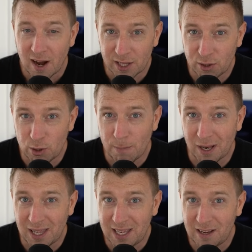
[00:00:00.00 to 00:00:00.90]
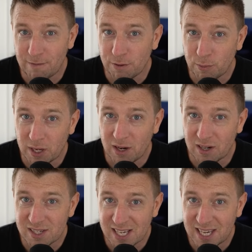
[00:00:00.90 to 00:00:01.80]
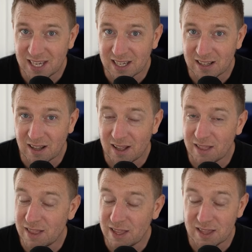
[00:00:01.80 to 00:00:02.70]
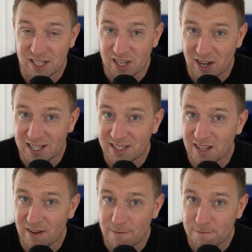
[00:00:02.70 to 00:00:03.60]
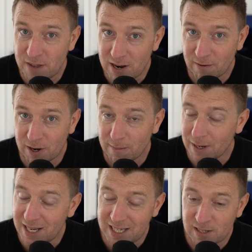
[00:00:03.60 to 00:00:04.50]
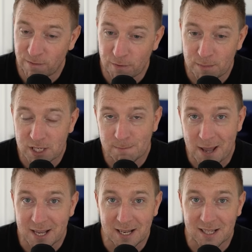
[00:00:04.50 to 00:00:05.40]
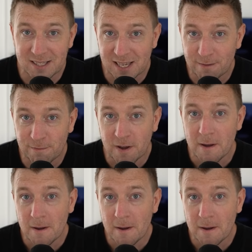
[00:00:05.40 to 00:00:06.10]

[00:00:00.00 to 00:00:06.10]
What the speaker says: I do believe that we are seeing the signs that Ethereum, at least from a speculative